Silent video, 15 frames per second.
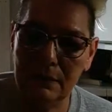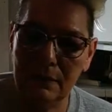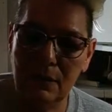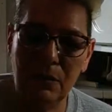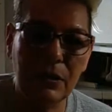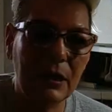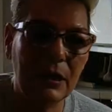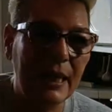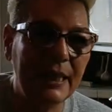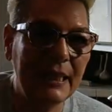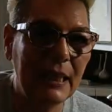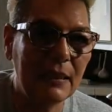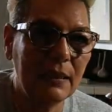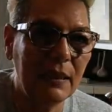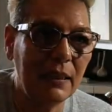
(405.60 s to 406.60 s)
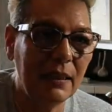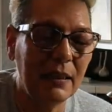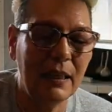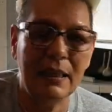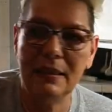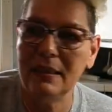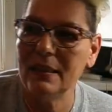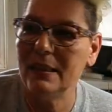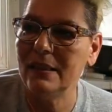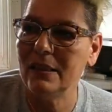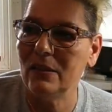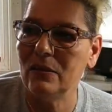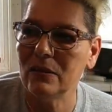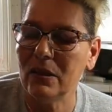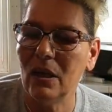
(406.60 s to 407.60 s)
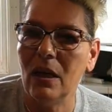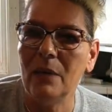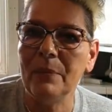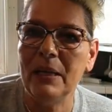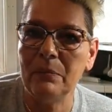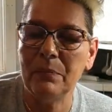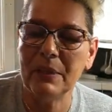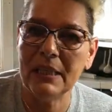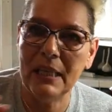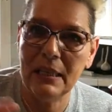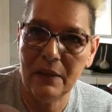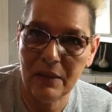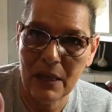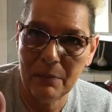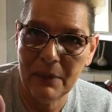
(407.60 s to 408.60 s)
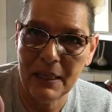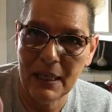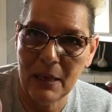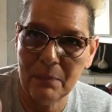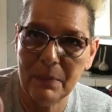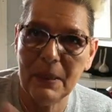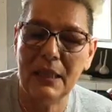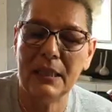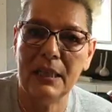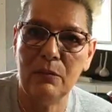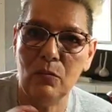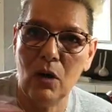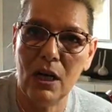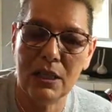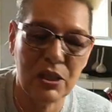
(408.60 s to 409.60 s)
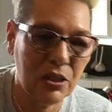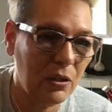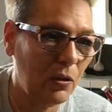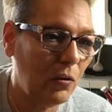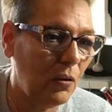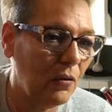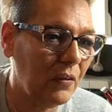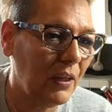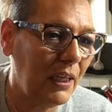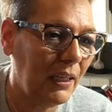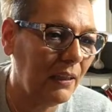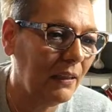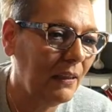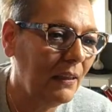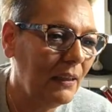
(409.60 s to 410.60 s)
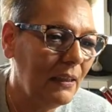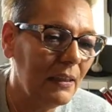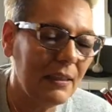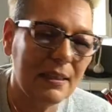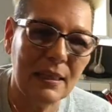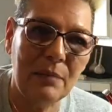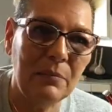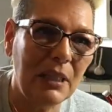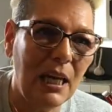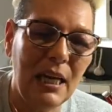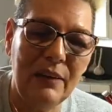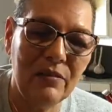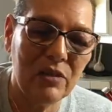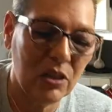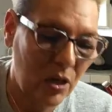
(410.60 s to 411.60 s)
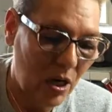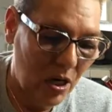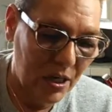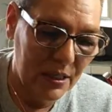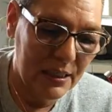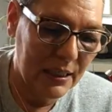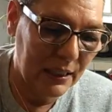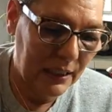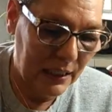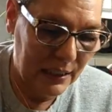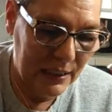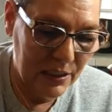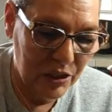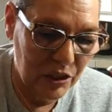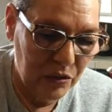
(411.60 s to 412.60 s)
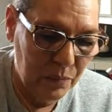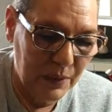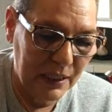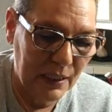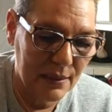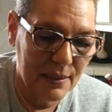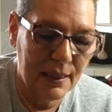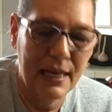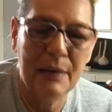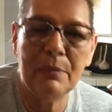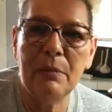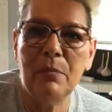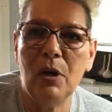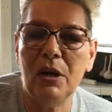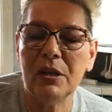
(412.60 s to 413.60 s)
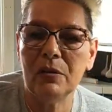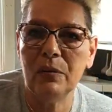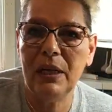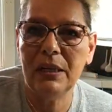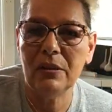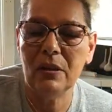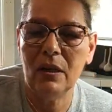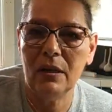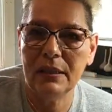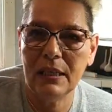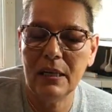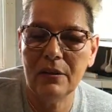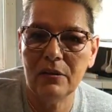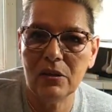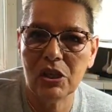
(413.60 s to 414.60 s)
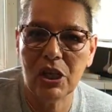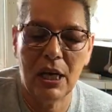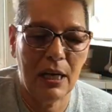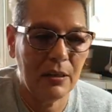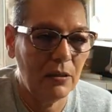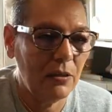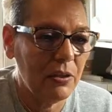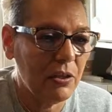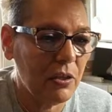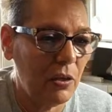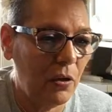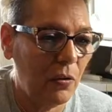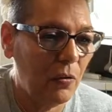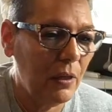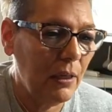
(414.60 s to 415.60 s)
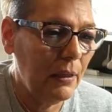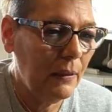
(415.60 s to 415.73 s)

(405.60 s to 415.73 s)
or I get there and then I don't comment, but I thumb it up and I watch the whole thing. Some lives are hard to get into because I am a moderator on other channels, so